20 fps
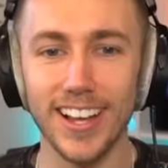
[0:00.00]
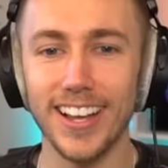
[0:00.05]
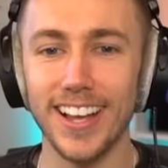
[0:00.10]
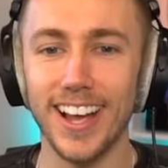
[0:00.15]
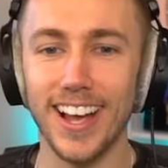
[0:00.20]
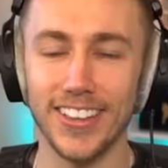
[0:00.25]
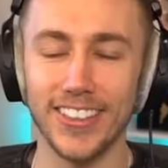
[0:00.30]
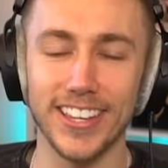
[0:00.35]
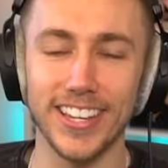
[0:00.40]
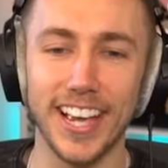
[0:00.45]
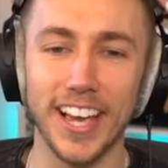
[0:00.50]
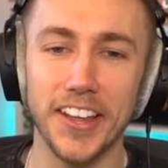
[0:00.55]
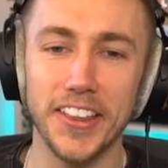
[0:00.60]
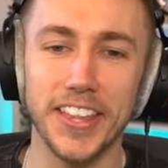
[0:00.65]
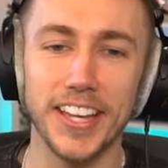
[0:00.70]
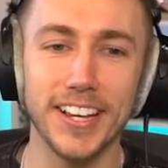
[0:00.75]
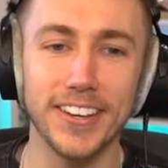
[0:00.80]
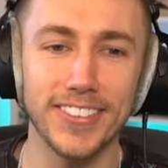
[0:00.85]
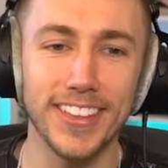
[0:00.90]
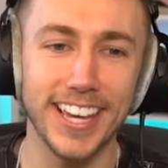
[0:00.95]
I think I
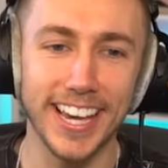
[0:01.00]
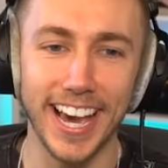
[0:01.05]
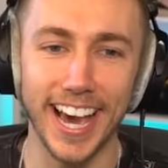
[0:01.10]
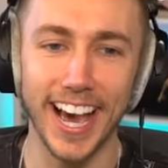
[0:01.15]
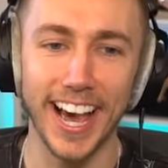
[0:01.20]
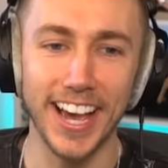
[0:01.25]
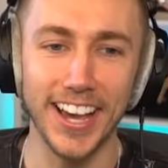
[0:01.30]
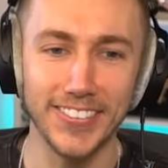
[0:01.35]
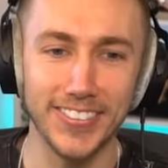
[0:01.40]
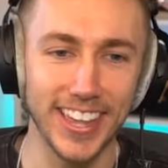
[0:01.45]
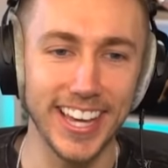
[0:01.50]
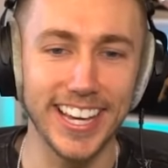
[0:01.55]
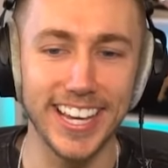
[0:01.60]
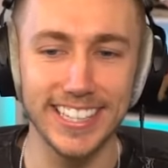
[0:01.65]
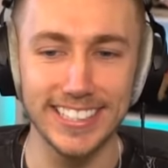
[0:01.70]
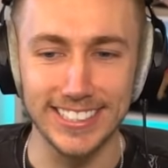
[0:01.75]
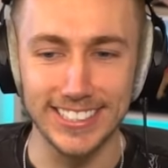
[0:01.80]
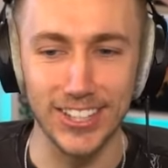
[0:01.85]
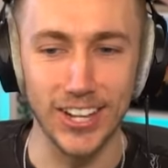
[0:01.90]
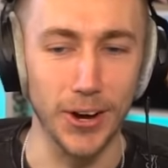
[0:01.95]
think if they get if they get
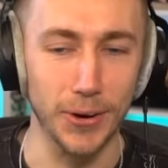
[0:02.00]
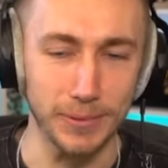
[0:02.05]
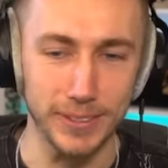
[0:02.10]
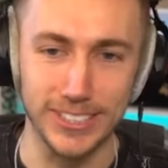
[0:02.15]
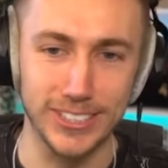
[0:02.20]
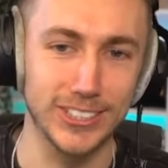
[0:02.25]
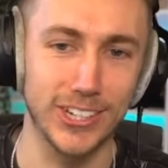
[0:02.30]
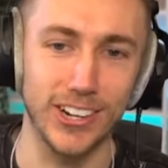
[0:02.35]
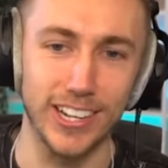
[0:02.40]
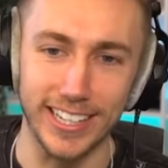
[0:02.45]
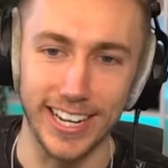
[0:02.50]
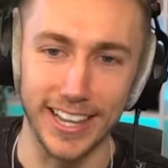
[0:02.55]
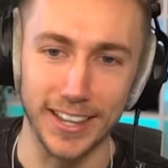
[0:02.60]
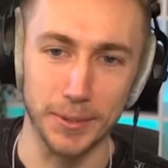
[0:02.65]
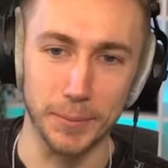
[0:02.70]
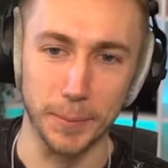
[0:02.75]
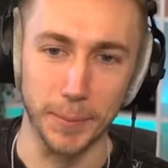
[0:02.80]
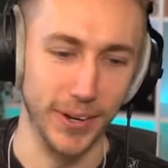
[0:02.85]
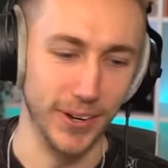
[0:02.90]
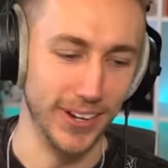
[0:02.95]
stuck, we just gotta let
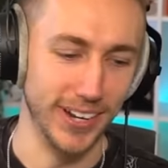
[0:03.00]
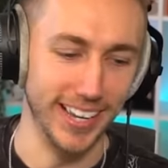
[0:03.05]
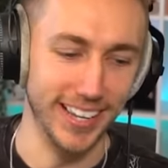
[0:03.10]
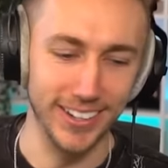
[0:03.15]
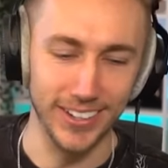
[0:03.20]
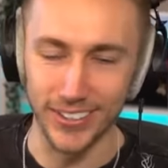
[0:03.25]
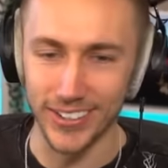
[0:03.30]
them go get a new